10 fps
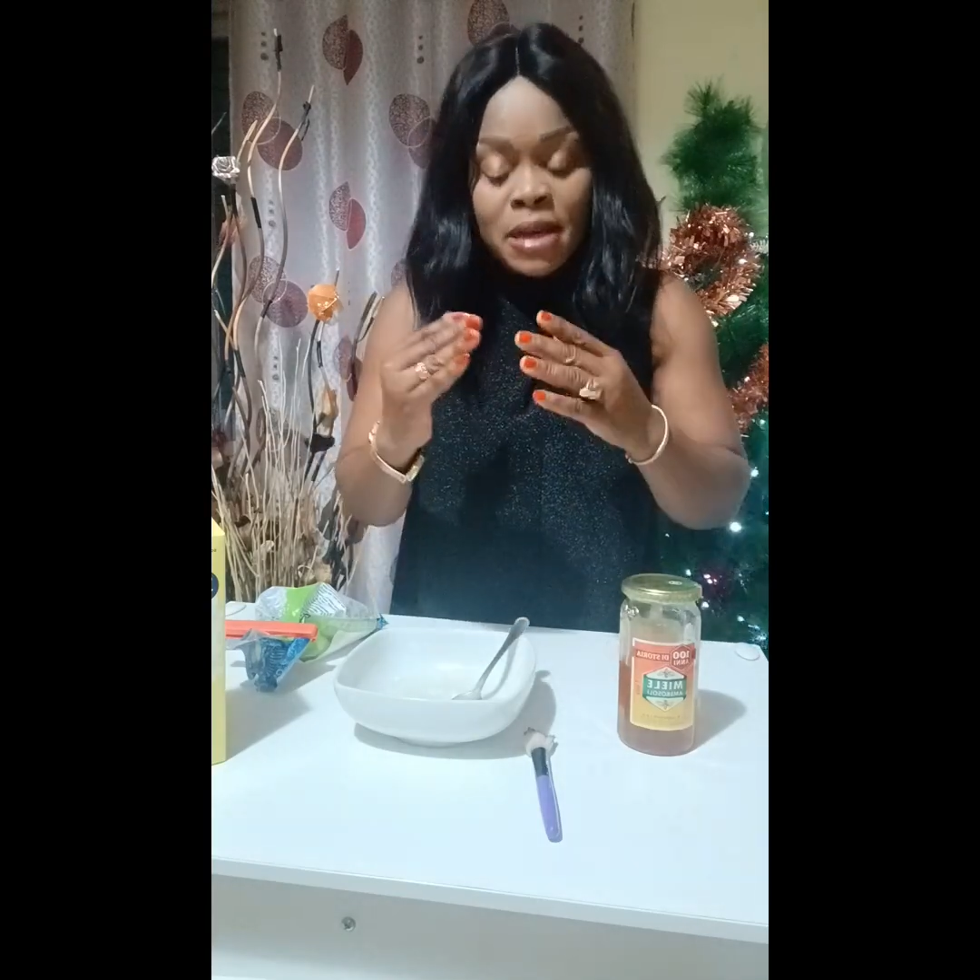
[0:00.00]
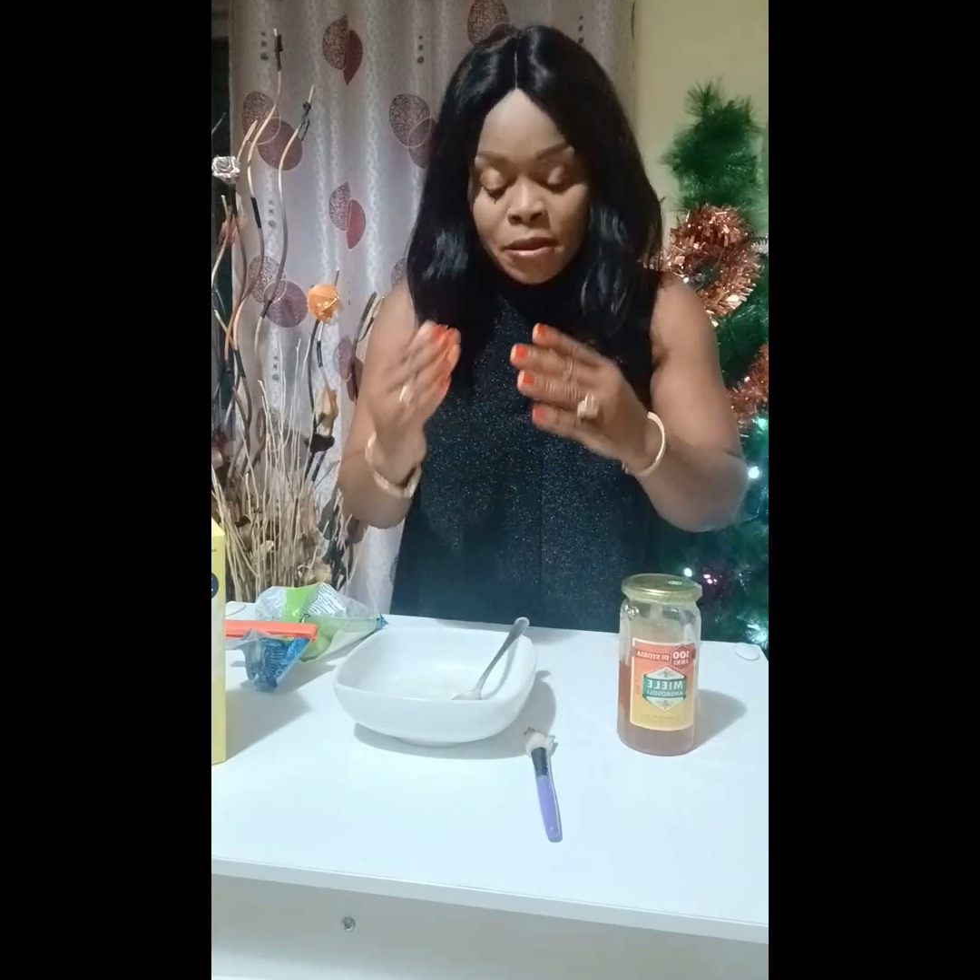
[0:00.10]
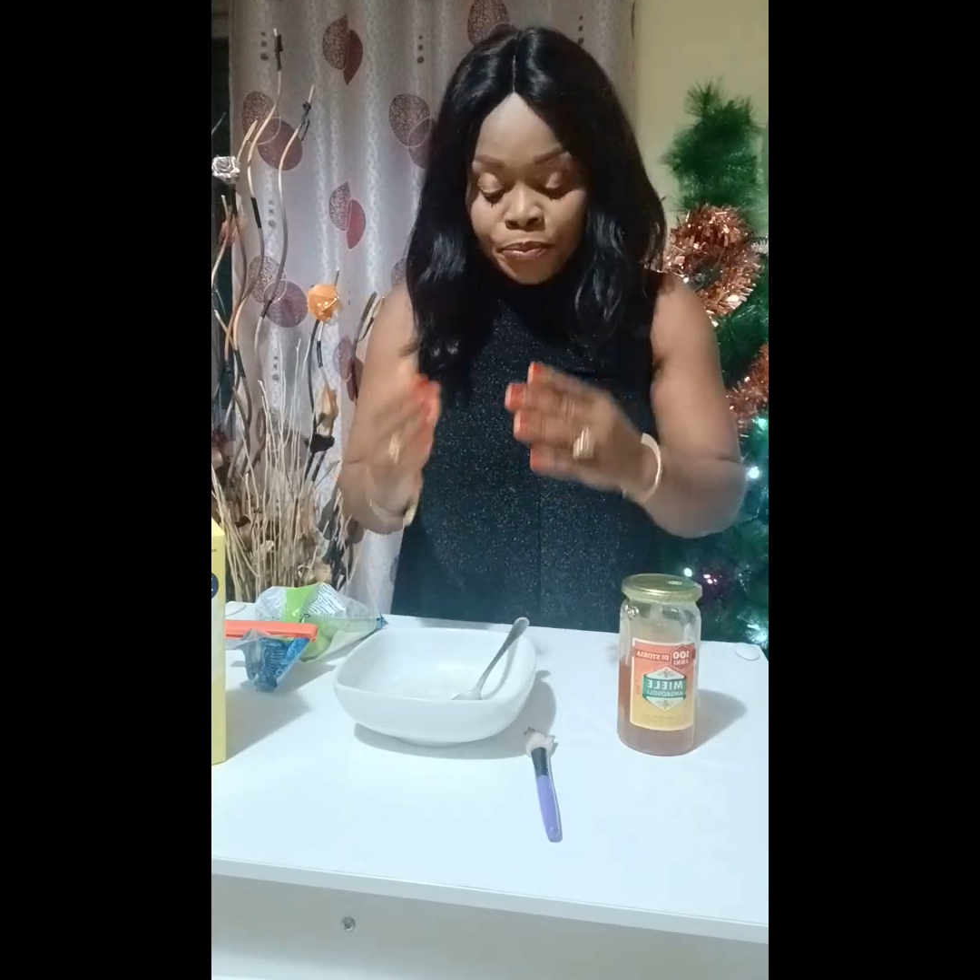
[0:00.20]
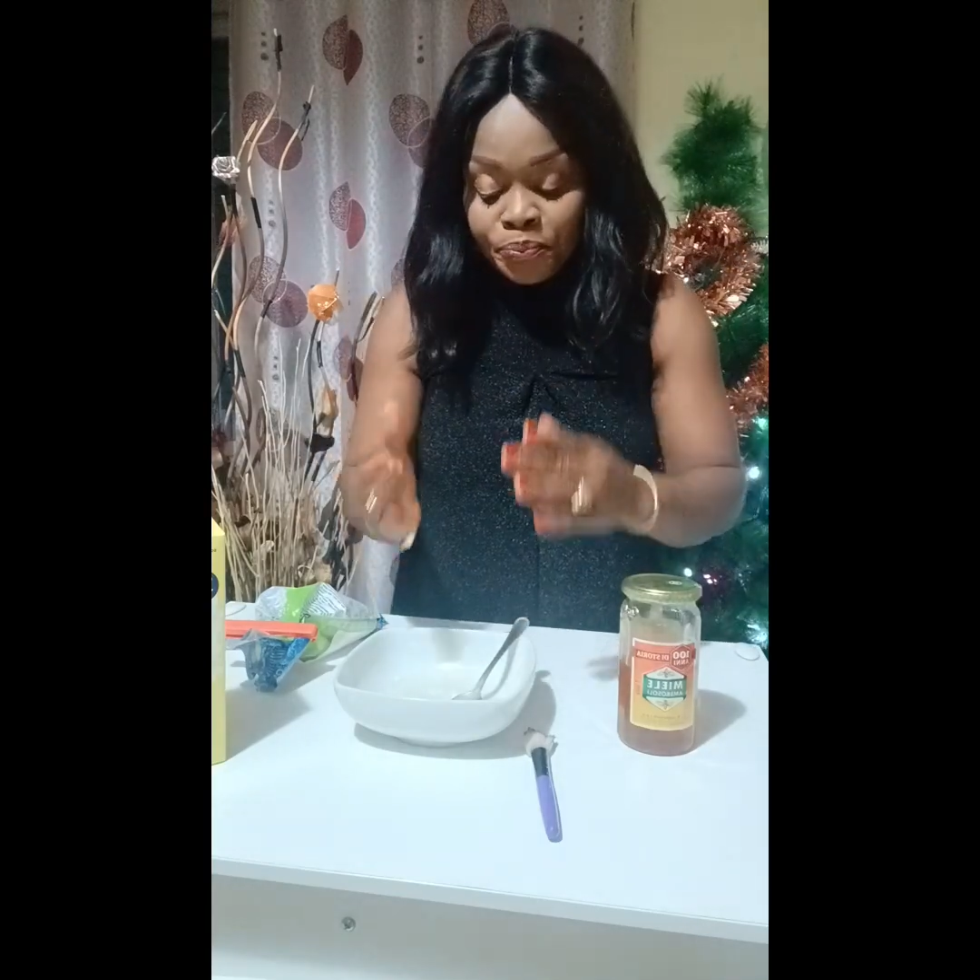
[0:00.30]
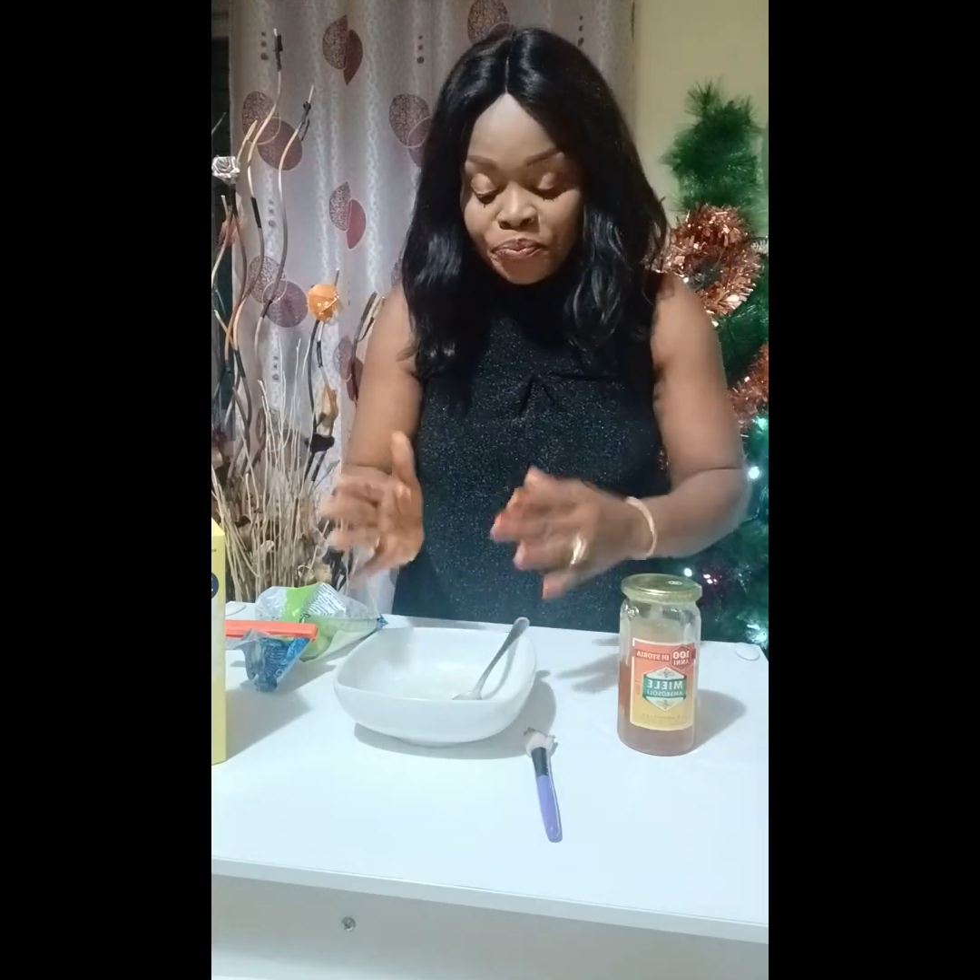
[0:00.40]

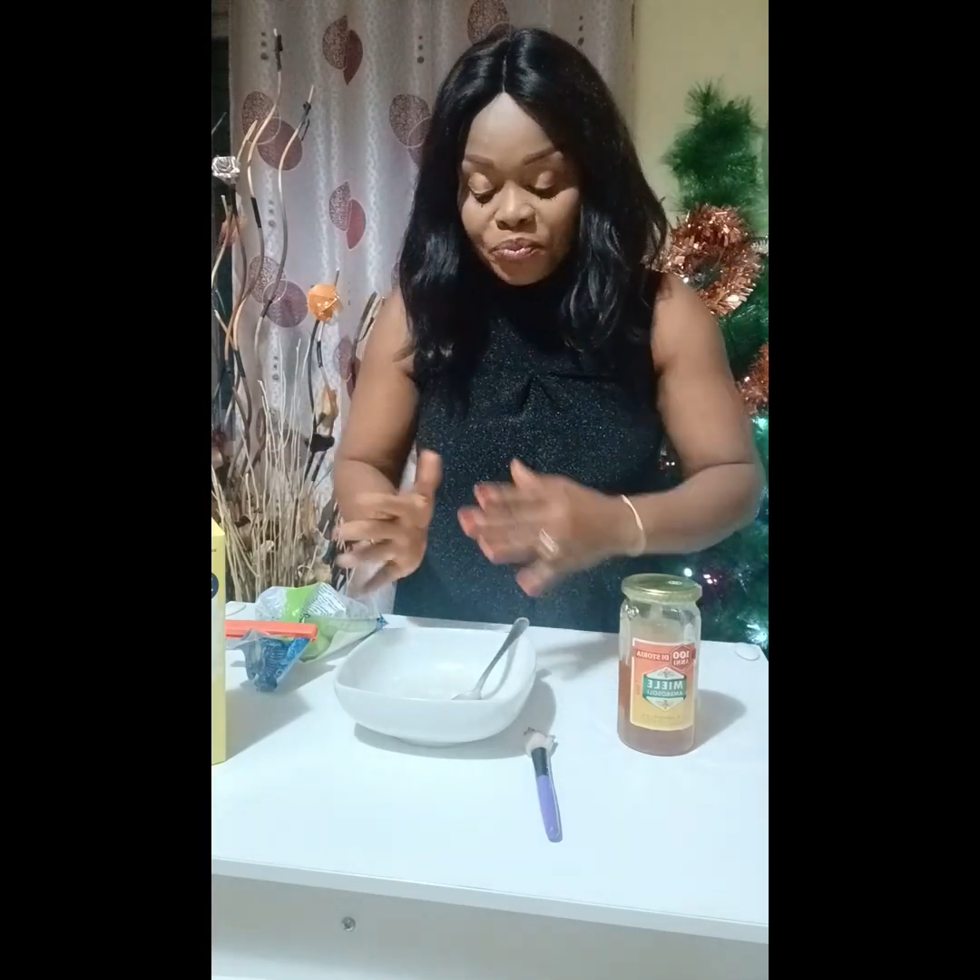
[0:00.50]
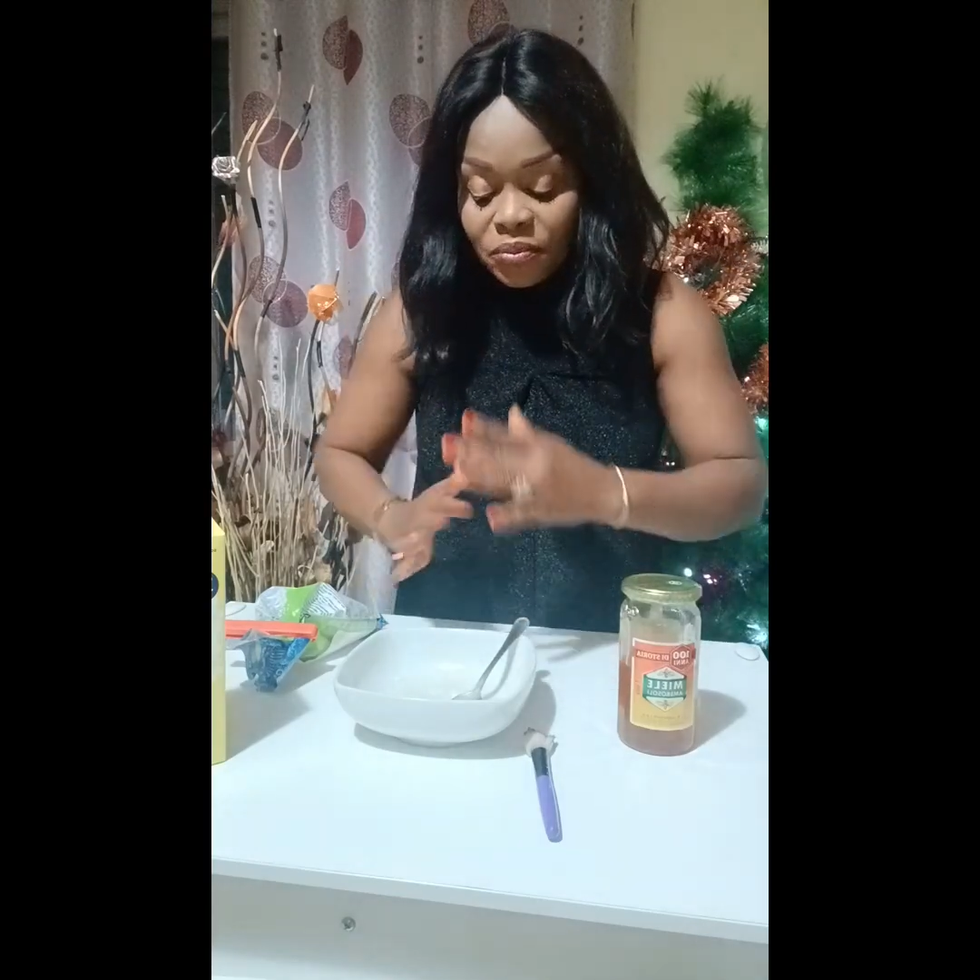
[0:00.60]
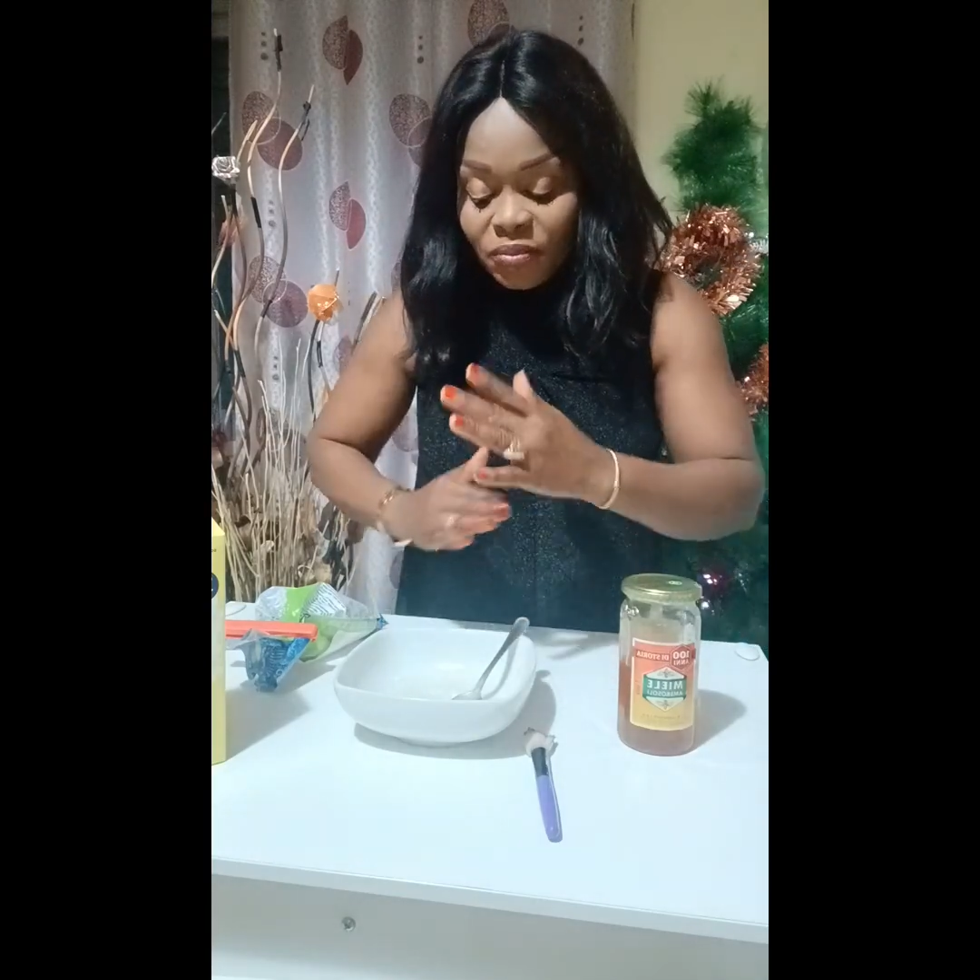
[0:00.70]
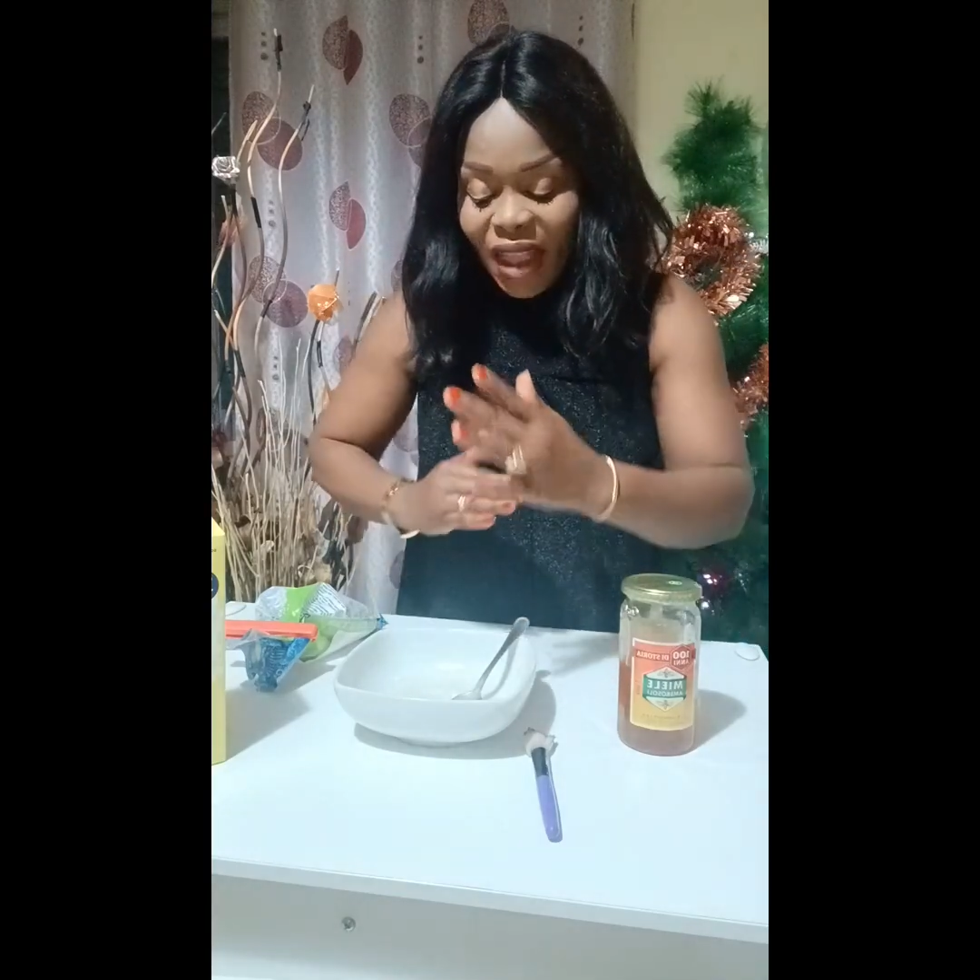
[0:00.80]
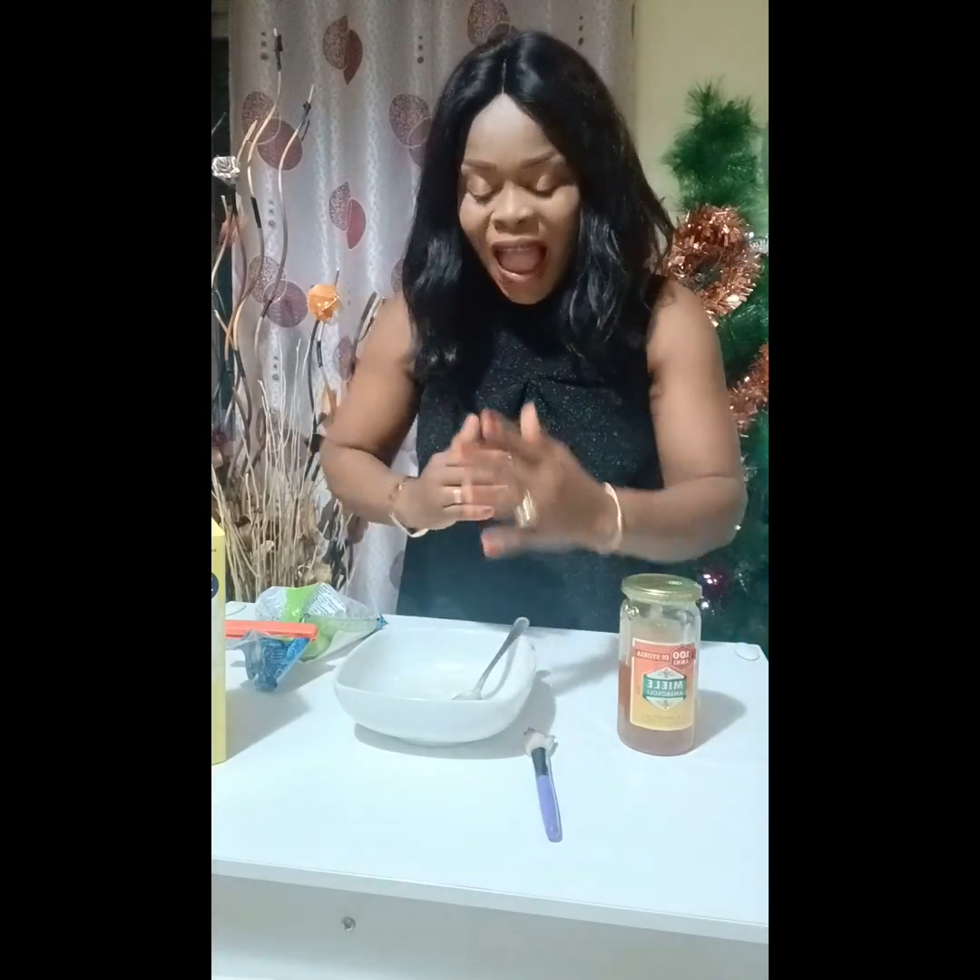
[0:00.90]
activity very